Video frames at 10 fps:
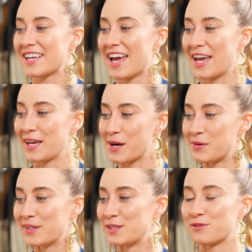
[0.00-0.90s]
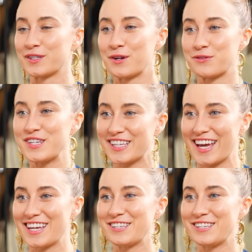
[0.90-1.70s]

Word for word: hang out with his friend Enrique,